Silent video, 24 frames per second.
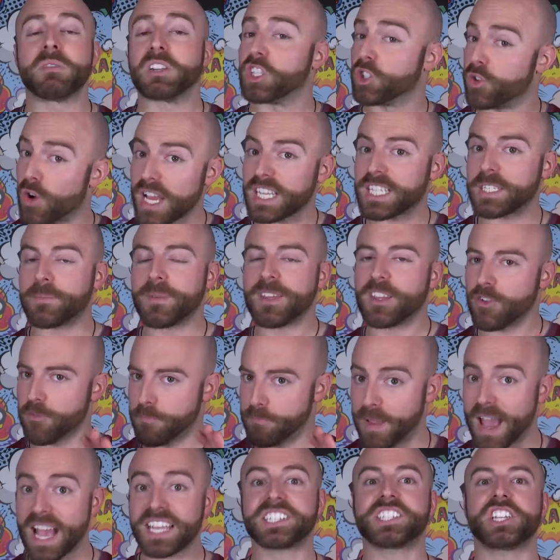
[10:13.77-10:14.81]
But trust me, they're
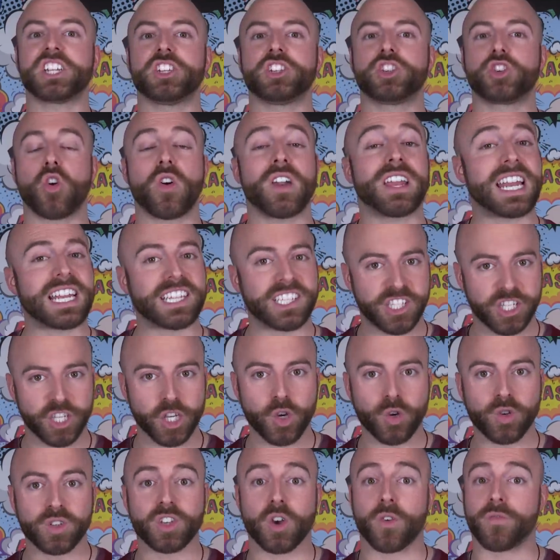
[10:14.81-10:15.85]
best enjoyed at
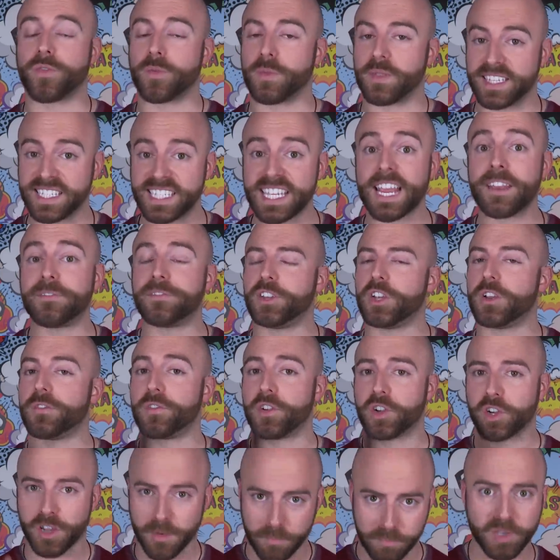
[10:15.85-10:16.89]
zoos or from the safety of
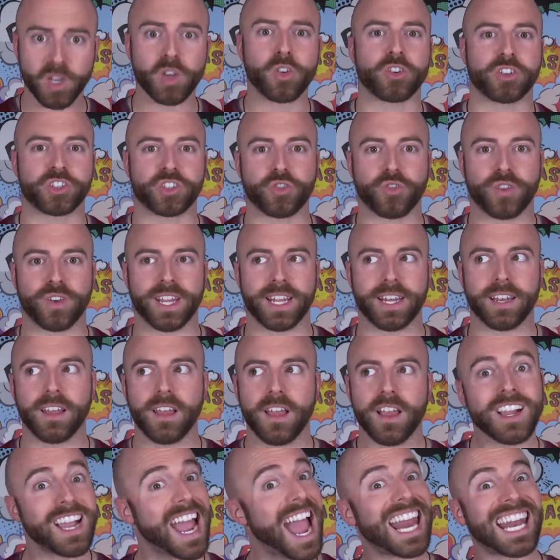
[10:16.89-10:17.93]
your computer screen,
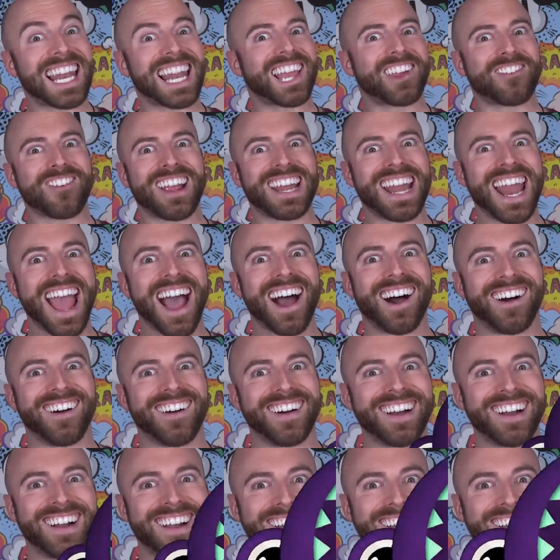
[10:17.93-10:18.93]
kinda like right now.